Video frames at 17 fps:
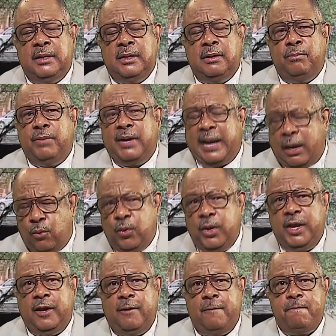But I
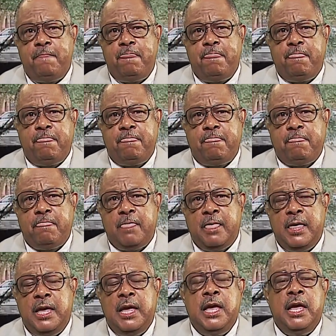will,
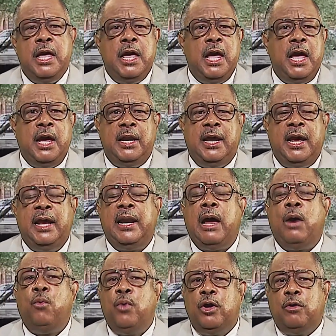and, and
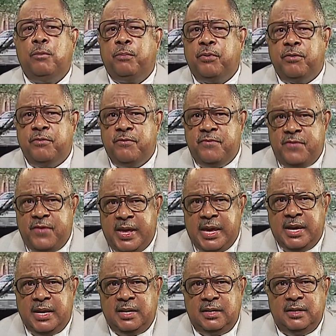I will
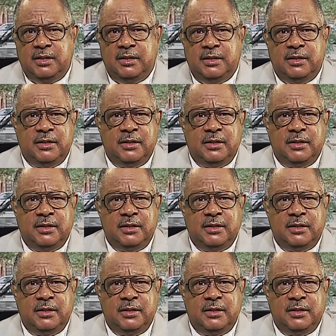prevail.